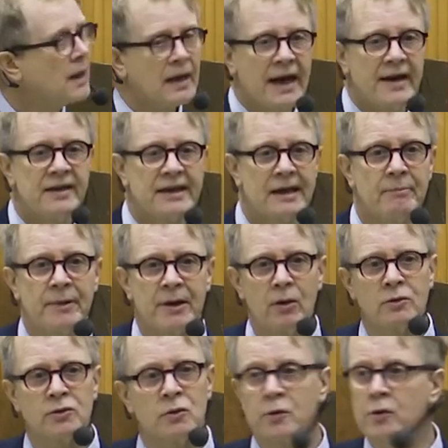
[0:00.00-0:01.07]
And it can be
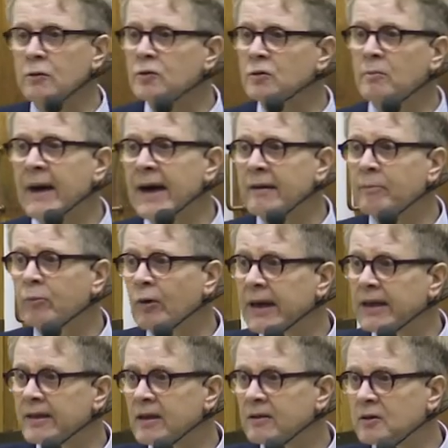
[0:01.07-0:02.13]
also used to
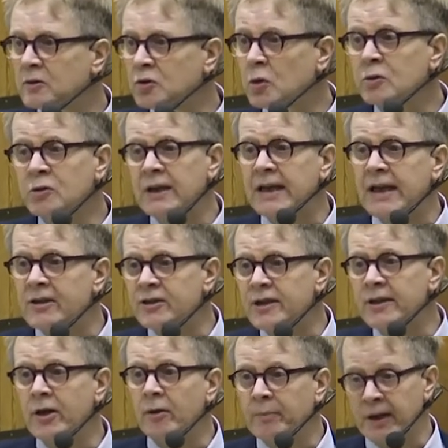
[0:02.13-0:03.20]
manipulate and socially
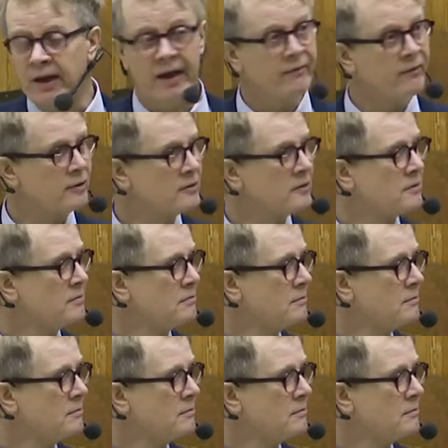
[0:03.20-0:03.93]
engineer behaviors.